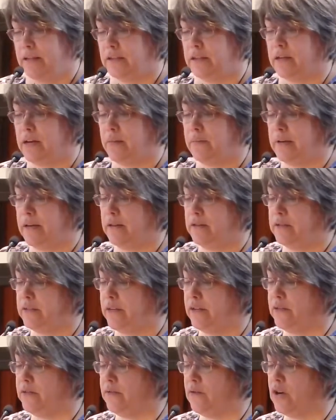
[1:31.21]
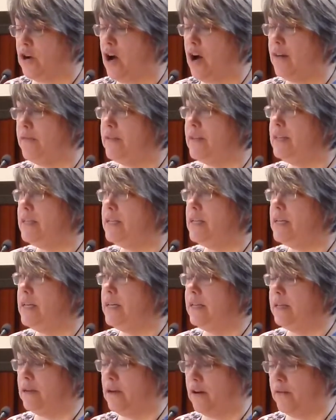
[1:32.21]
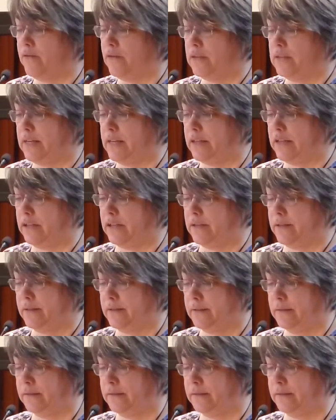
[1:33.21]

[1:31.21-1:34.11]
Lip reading: to come downstairs for coffee, tea, and conversation.